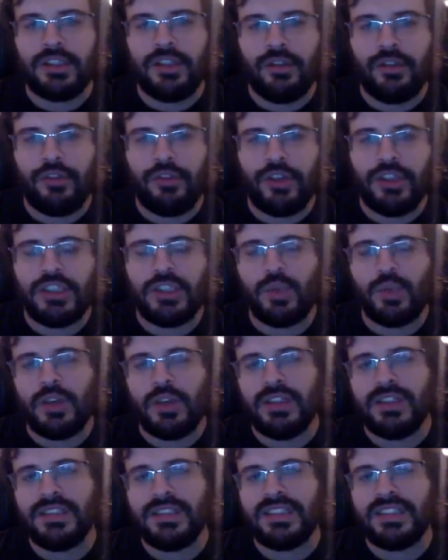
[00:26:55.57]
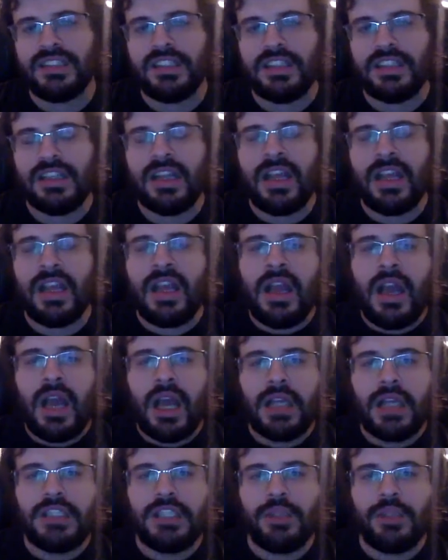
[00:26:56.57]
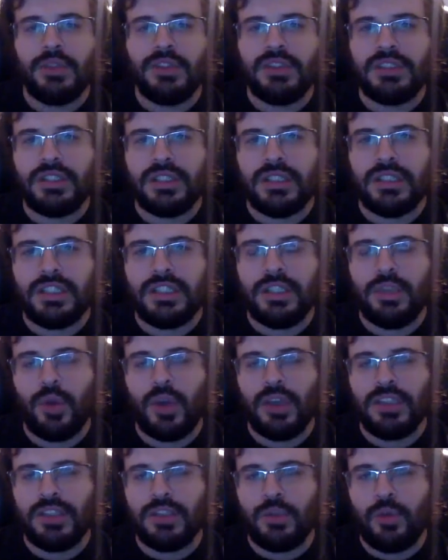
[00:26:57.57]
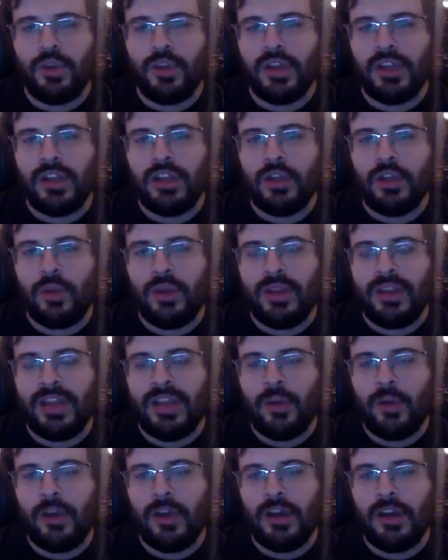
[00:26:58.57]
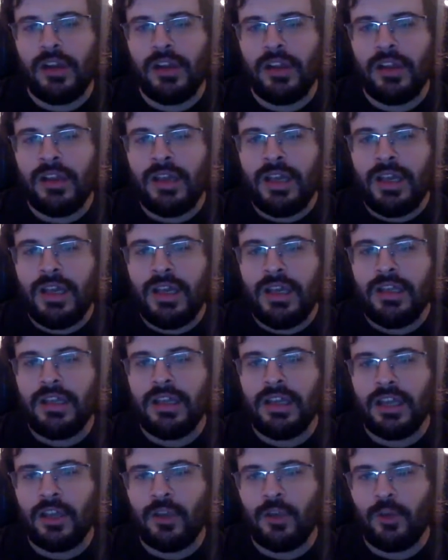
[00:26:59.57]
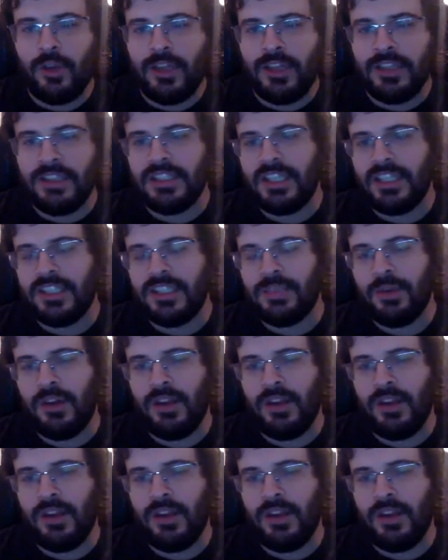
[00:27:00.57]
The first one is that she wasn't really doing that well in kicking range against